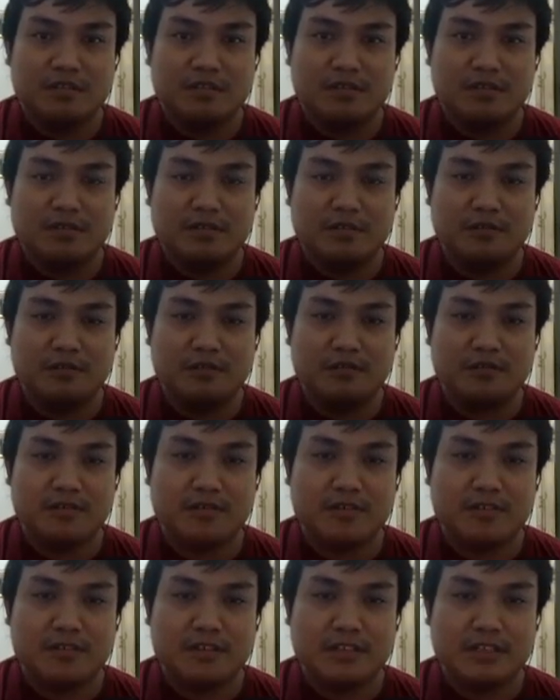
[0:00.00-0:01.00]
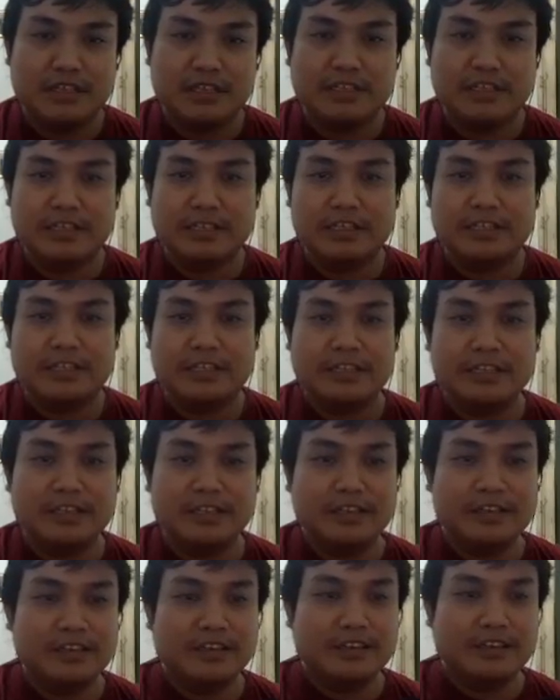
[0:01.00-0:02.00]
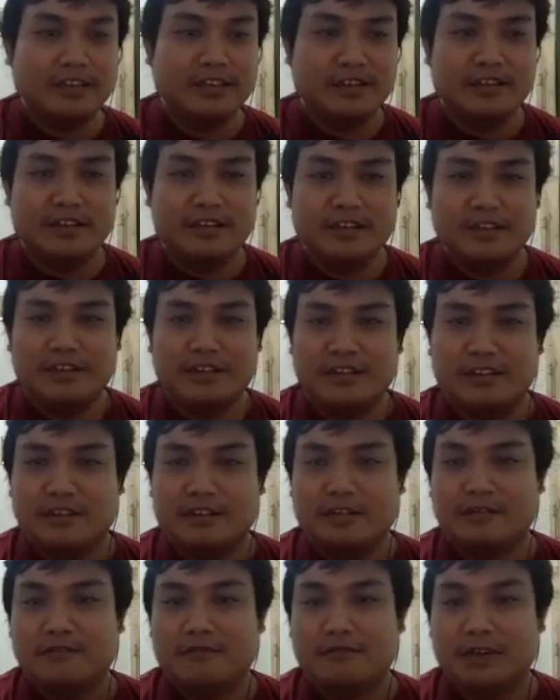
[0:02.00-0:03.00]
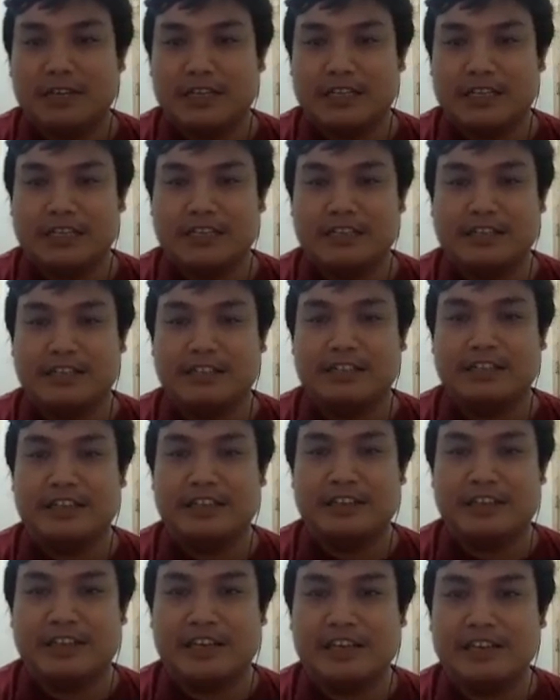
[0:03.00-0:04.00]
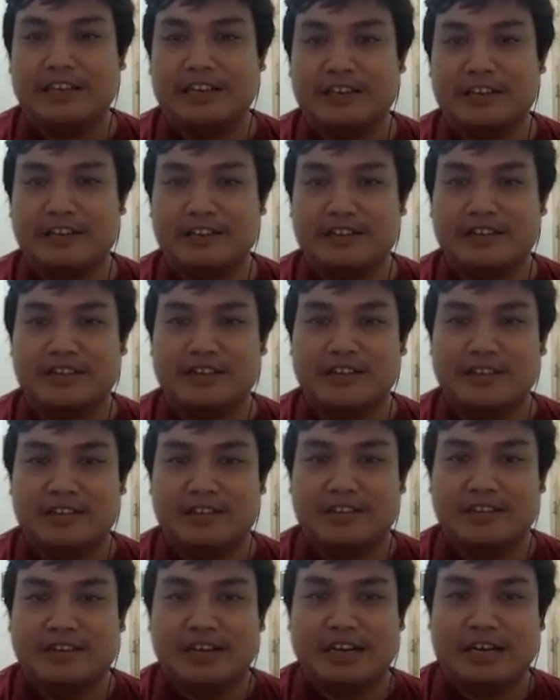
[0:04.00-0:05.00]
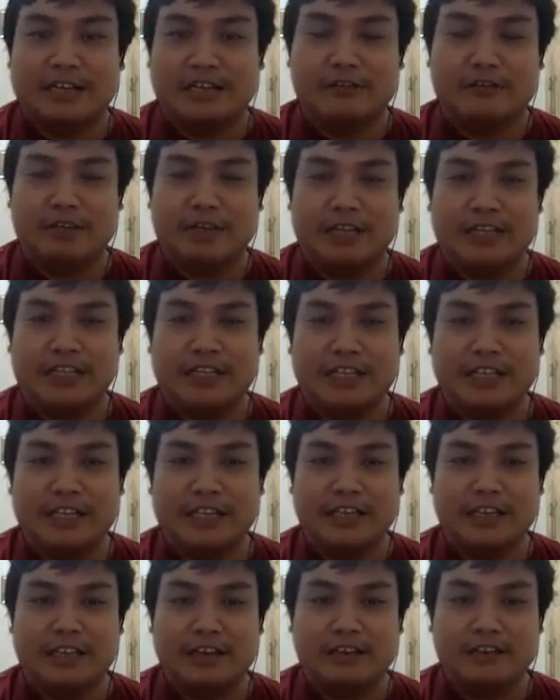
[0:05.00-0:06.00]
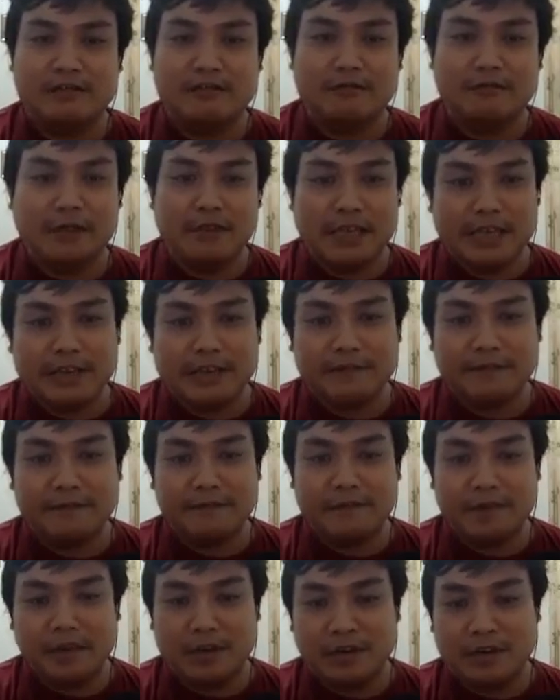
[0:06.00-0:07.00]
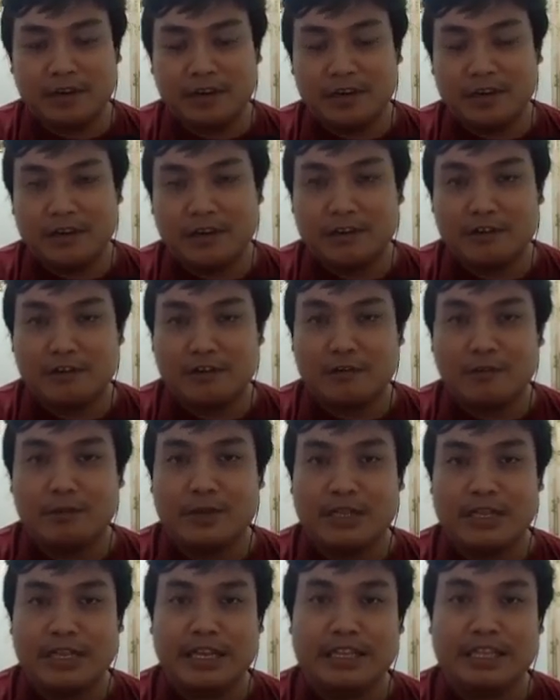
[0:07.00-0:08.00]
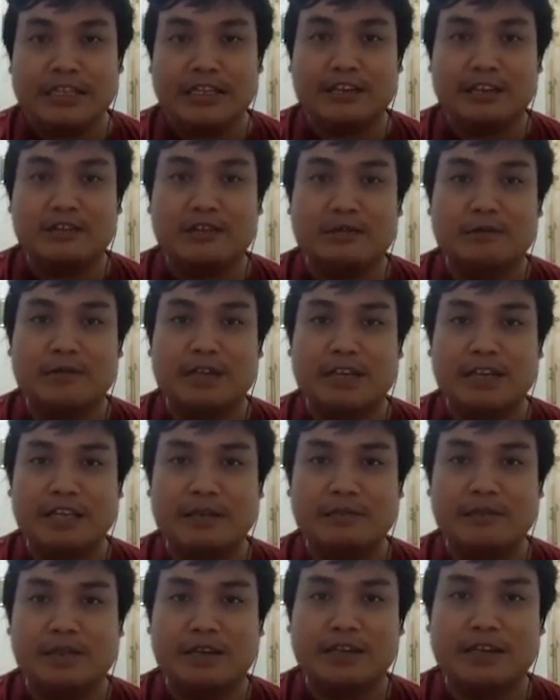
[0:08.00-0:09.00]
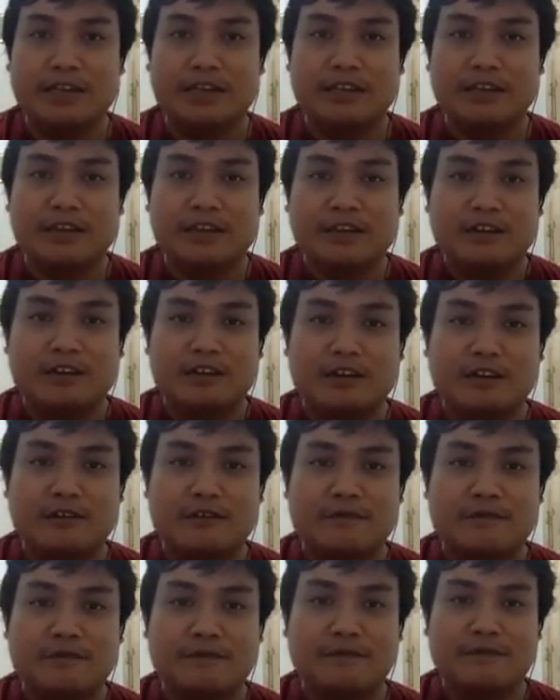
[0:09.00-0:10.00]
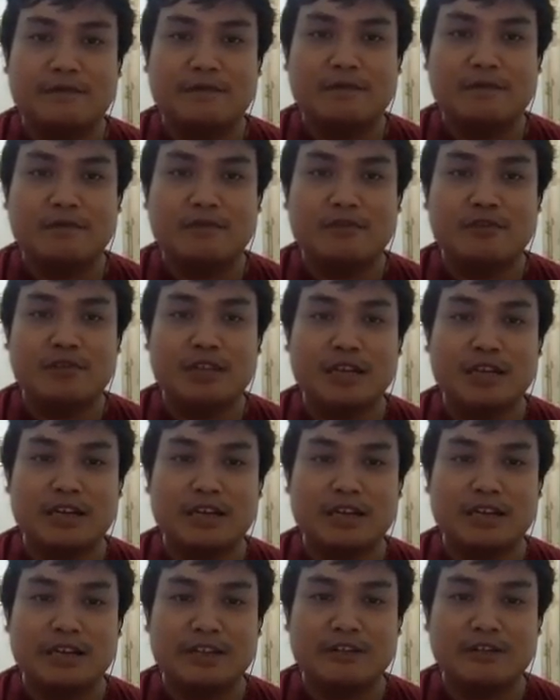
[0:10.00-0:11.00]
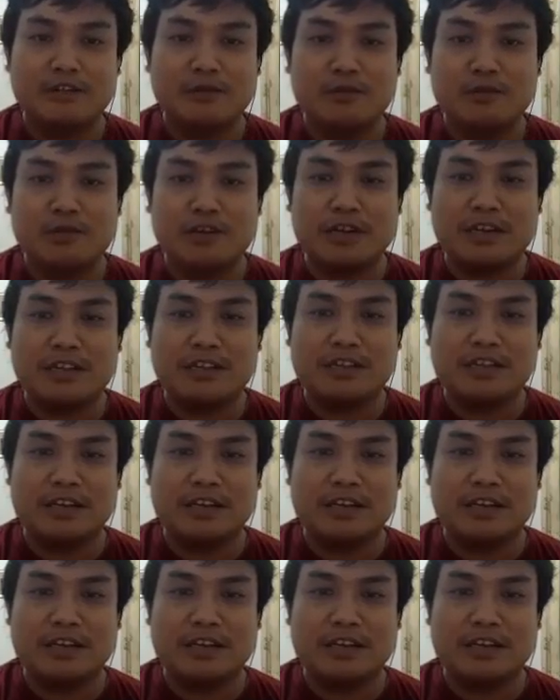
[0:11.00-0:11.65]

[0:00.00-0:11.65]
Look, this is quite interesting, right? As you can see here, we have a combination of the image of Mona and Kobokan.